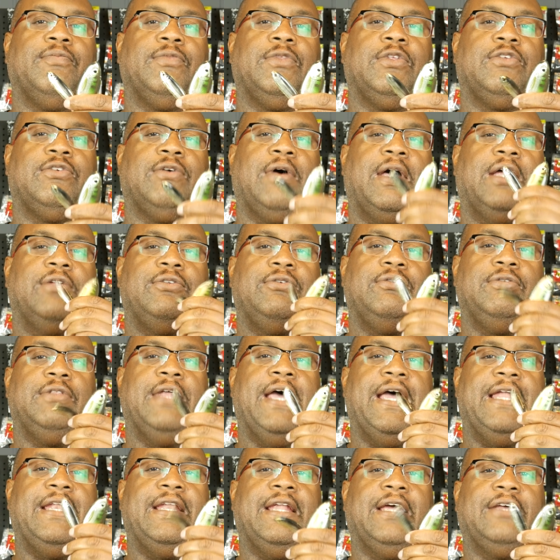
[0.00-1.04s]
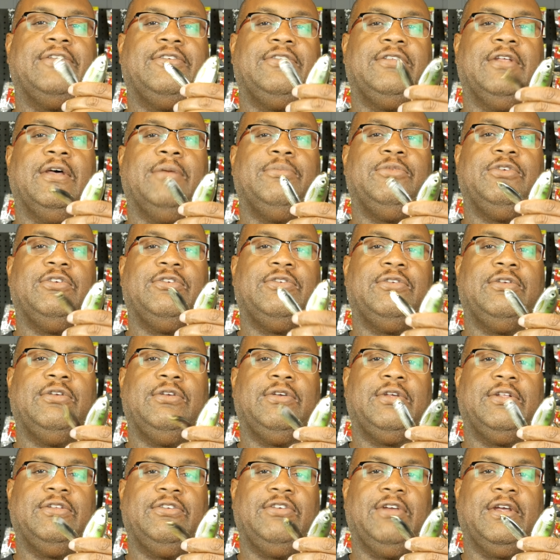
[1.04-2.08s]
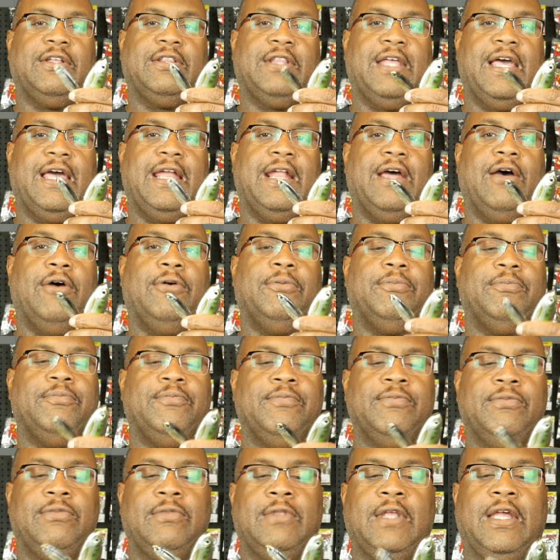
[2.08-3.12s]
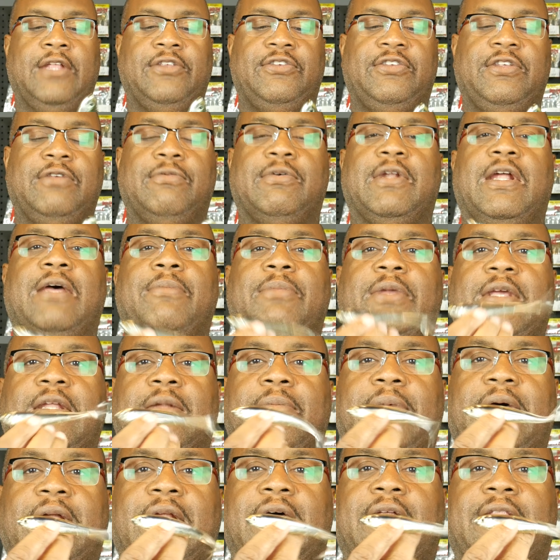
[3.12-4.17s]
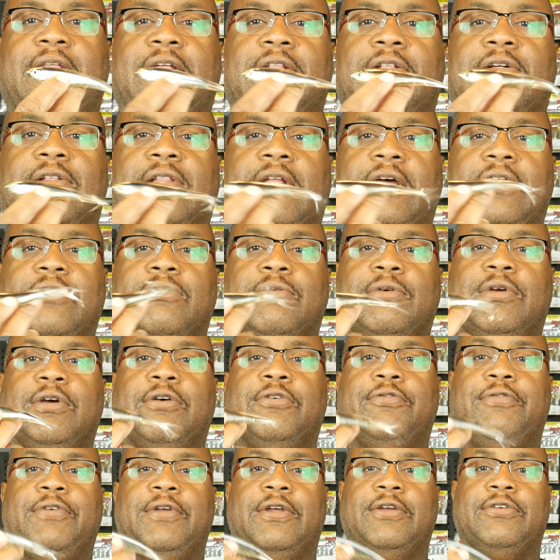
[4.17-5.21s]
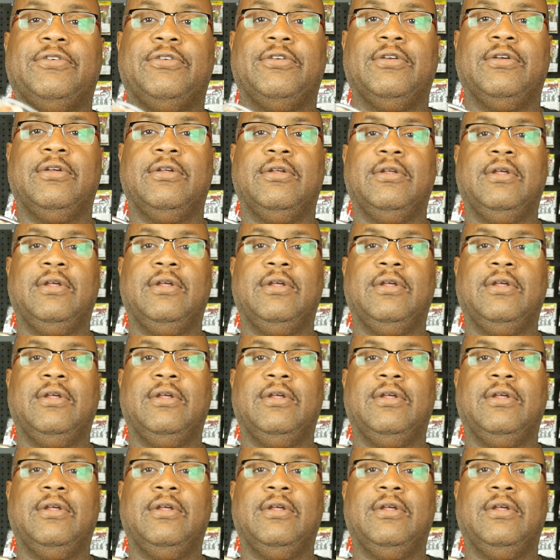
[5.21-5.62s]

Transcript: So I'll do that next up, just so you can check that out and see what I mean about how they look like real fish.